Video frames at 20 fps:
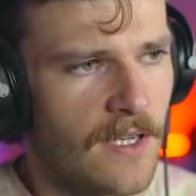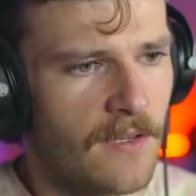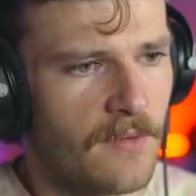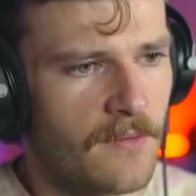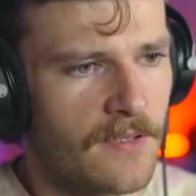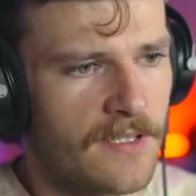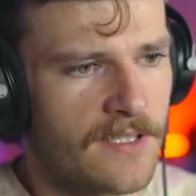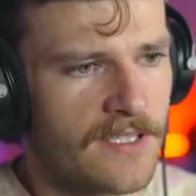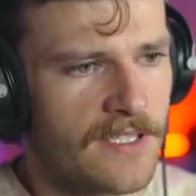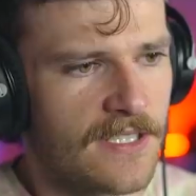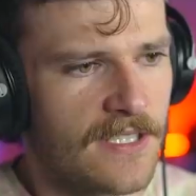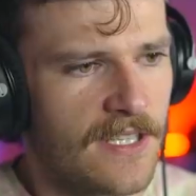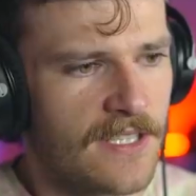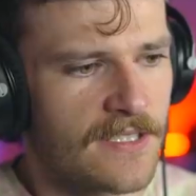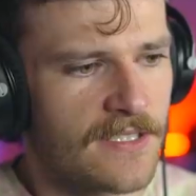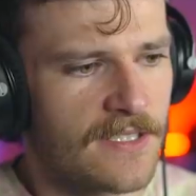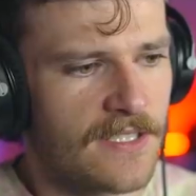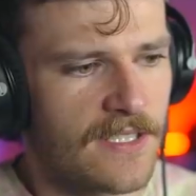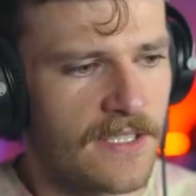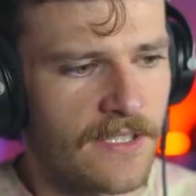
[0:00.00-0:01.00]
I don't want to see that
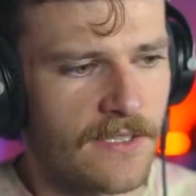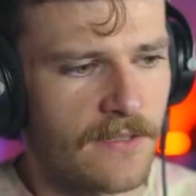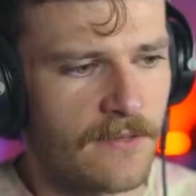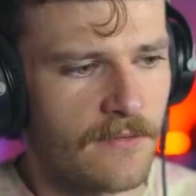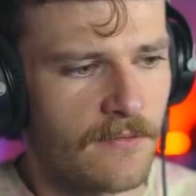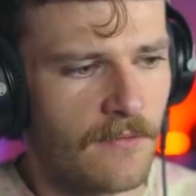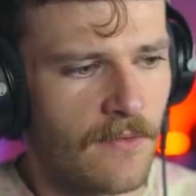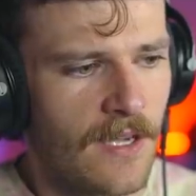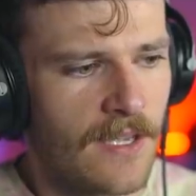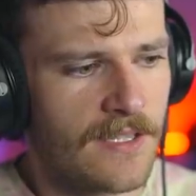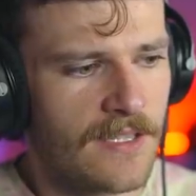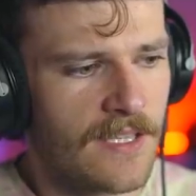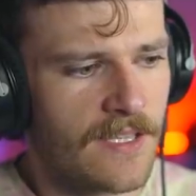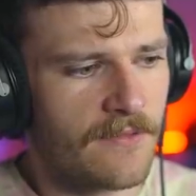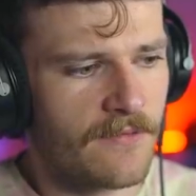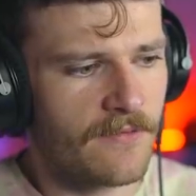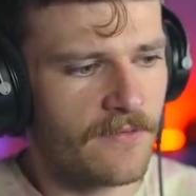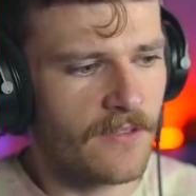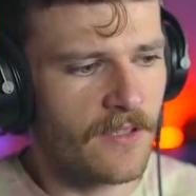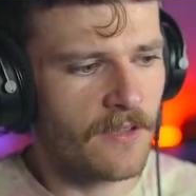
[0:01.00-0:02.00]
scene. Why'd they
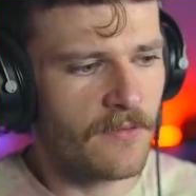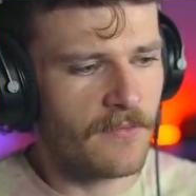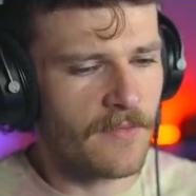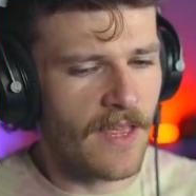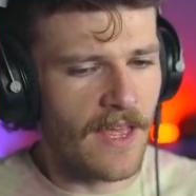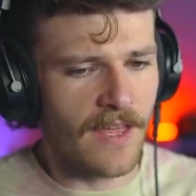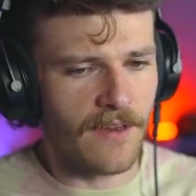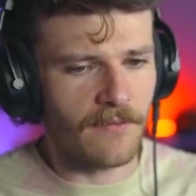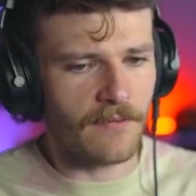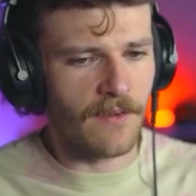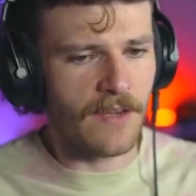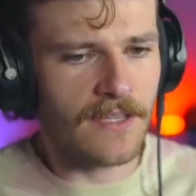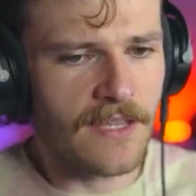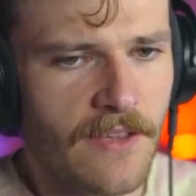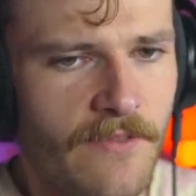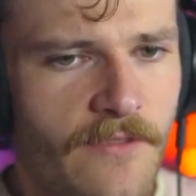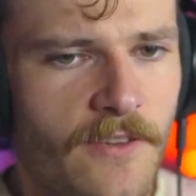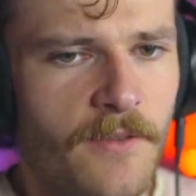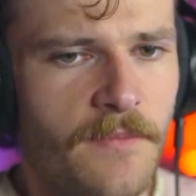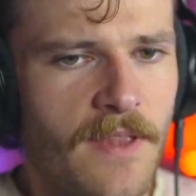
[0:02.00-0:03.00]
film that? Why'd
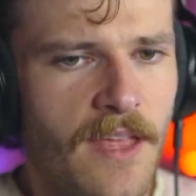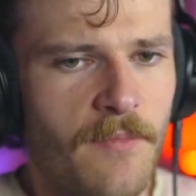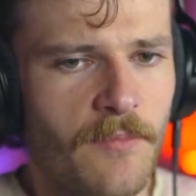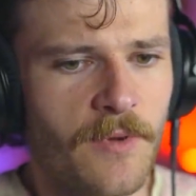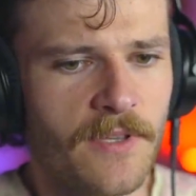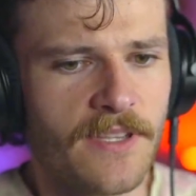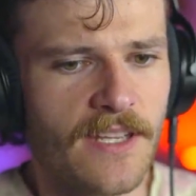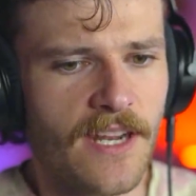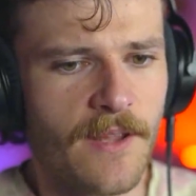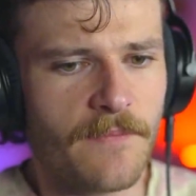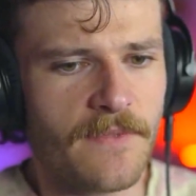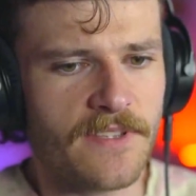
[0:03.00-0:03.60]
they film that and put that up?